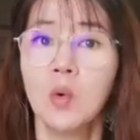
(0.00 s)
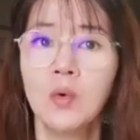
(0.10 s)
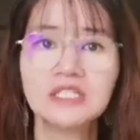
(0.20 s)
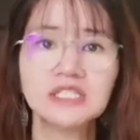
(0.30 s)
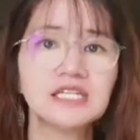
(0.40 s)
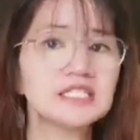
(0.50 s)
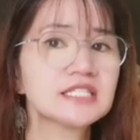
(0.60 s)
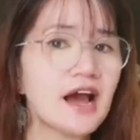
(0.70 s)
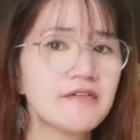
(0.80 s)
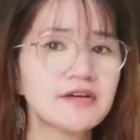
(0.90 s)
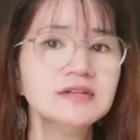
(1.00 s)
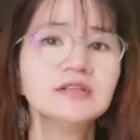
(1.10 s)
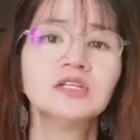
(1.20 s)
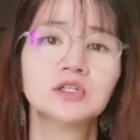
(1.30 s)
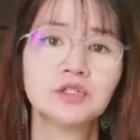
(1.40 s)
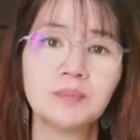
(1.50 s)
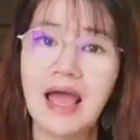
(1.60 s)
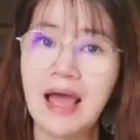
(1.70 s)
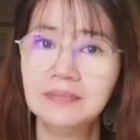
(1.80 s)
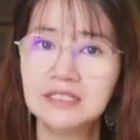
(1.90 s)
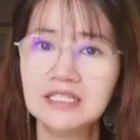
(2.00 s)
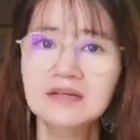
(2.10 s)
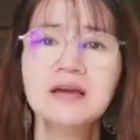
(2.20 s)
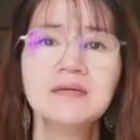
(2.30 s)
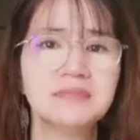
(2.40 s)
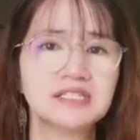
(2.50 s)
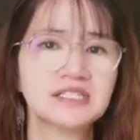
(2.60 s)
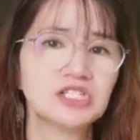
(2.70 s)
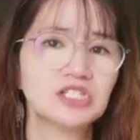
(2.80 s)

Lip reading: which its current Group MD, Mr.